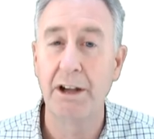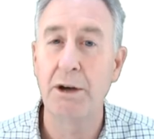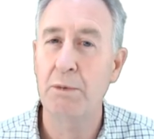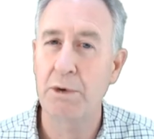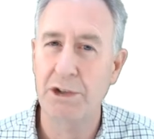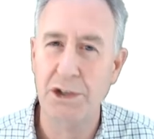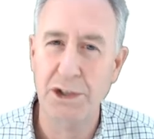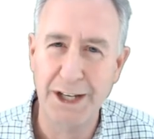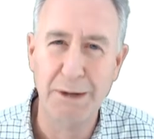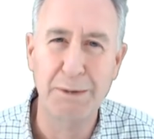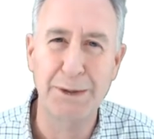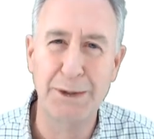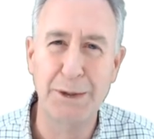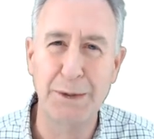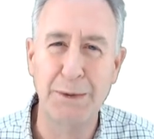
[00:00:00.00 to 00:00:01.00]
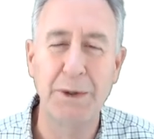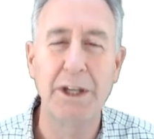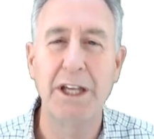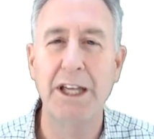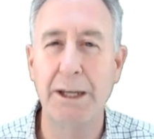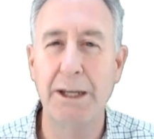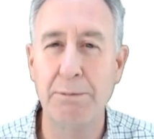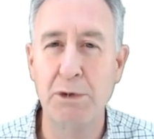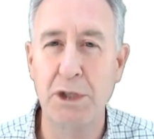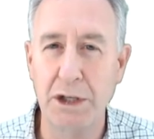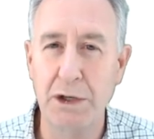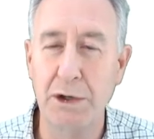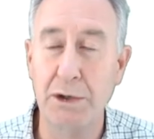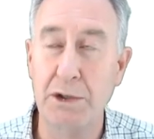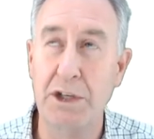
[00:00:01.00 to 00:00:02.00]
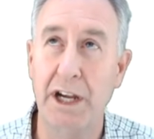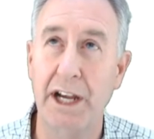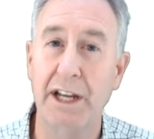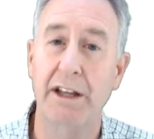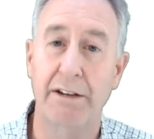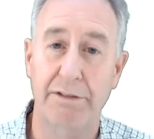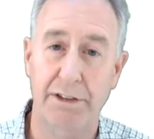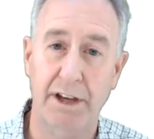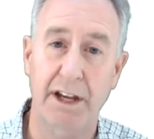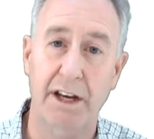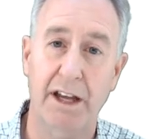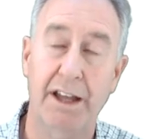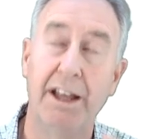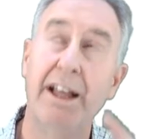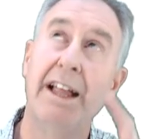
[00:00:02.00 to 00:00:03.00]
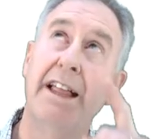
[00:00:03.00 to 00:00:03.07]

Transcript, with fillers: which is equal to mg cosine of theta.